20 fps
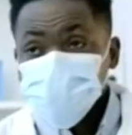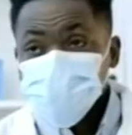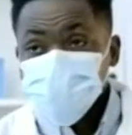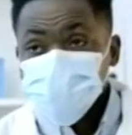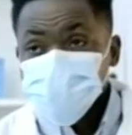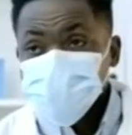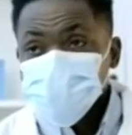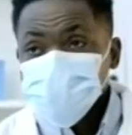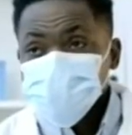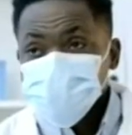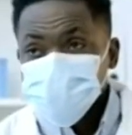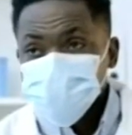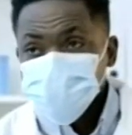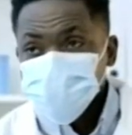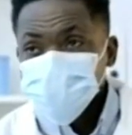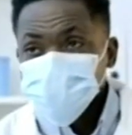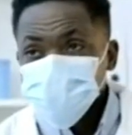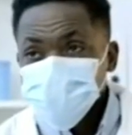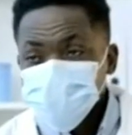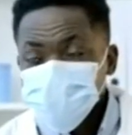and can
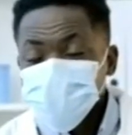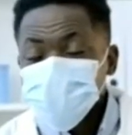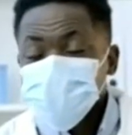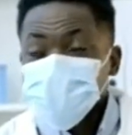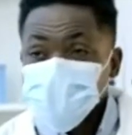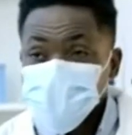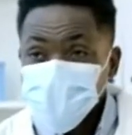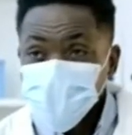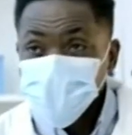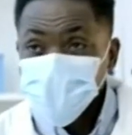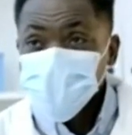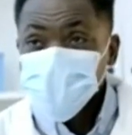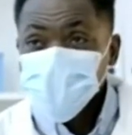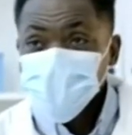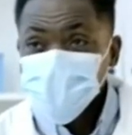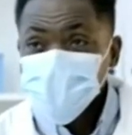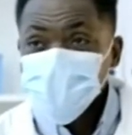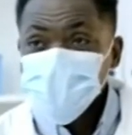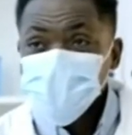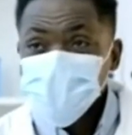increase her risk of having a
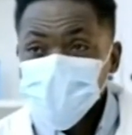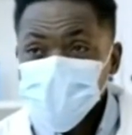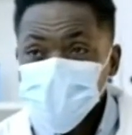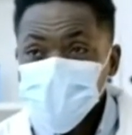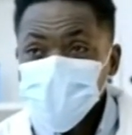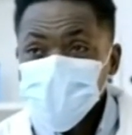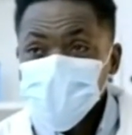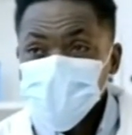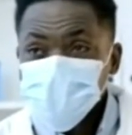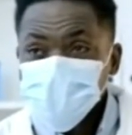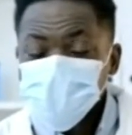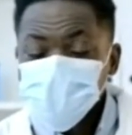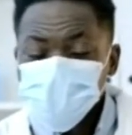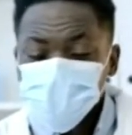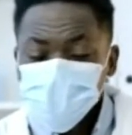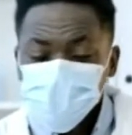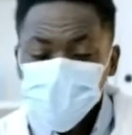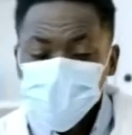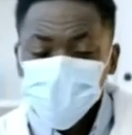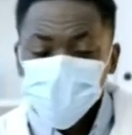stroke during
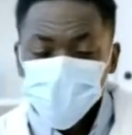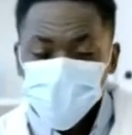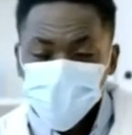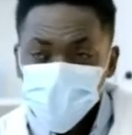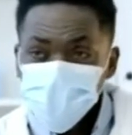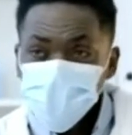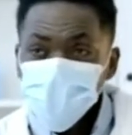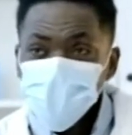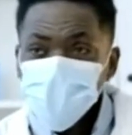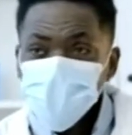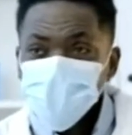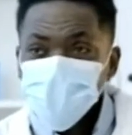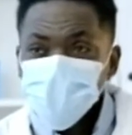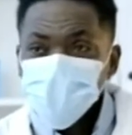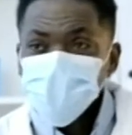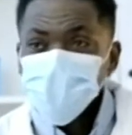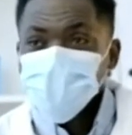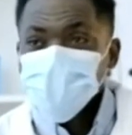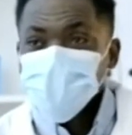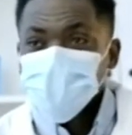pregnancy and
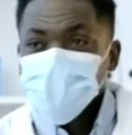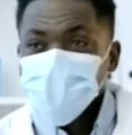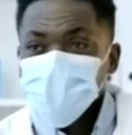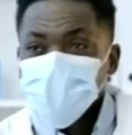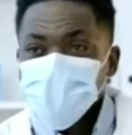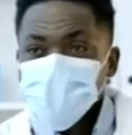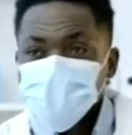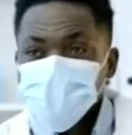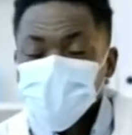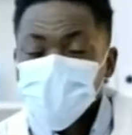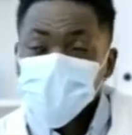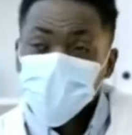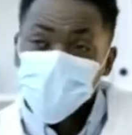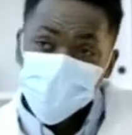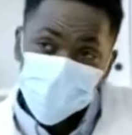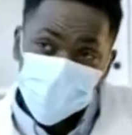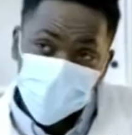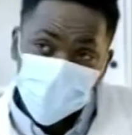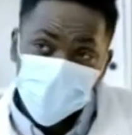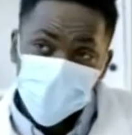also after.
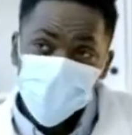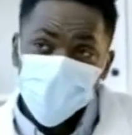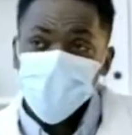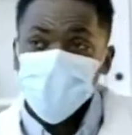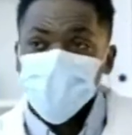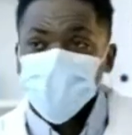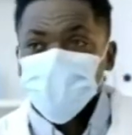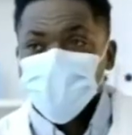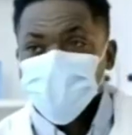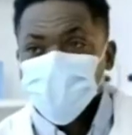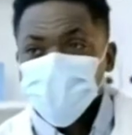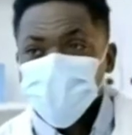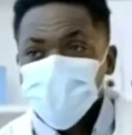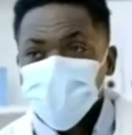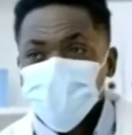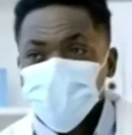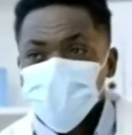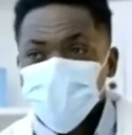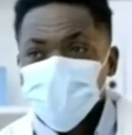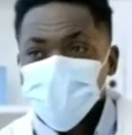So those are high blood
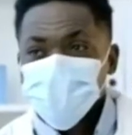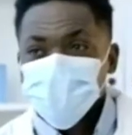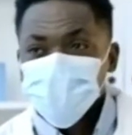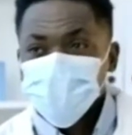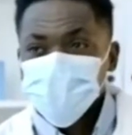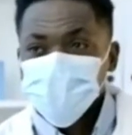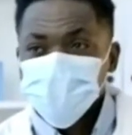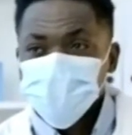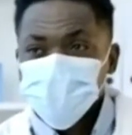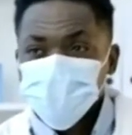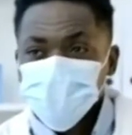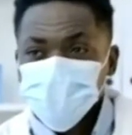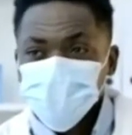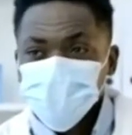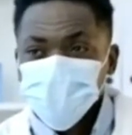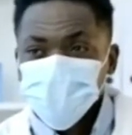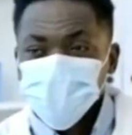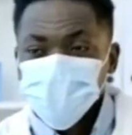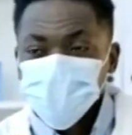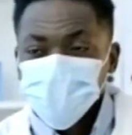pressure during
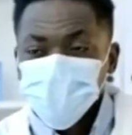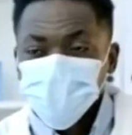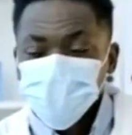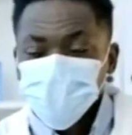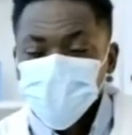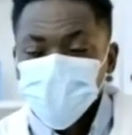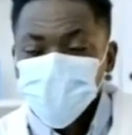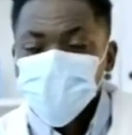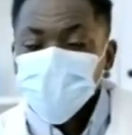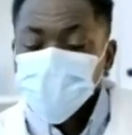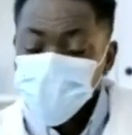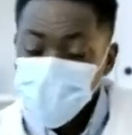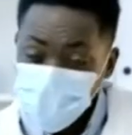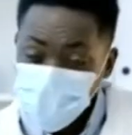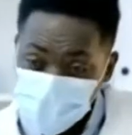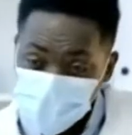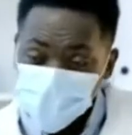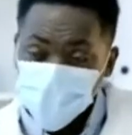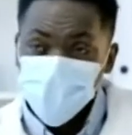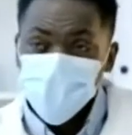pregnancy,
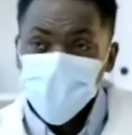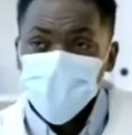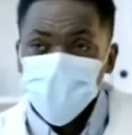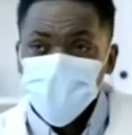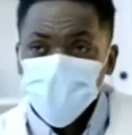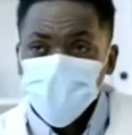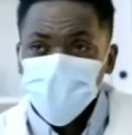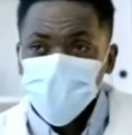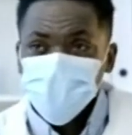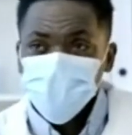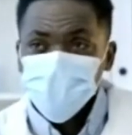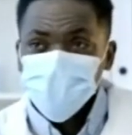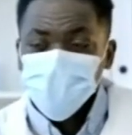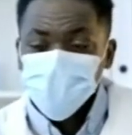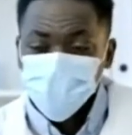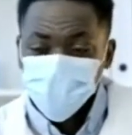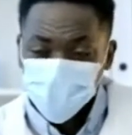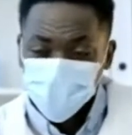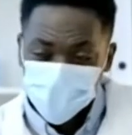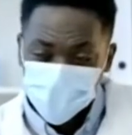preeclampsia,
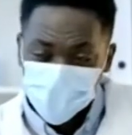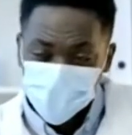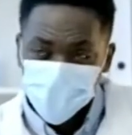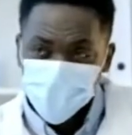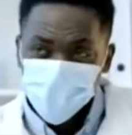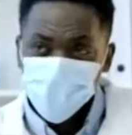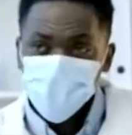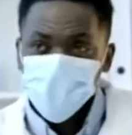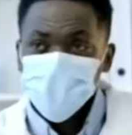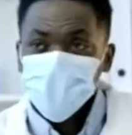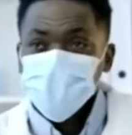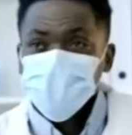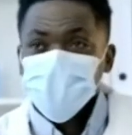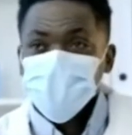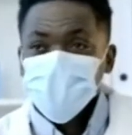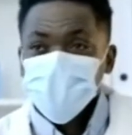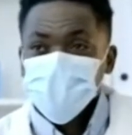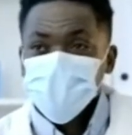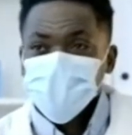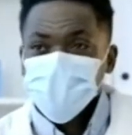gestational
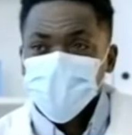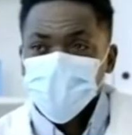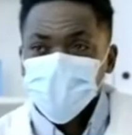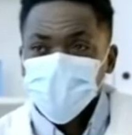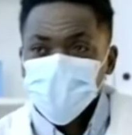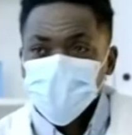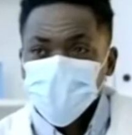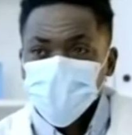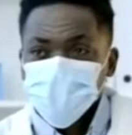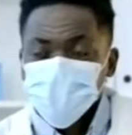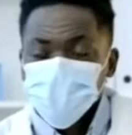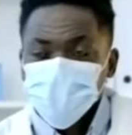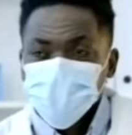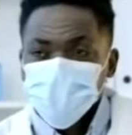diabetes, and also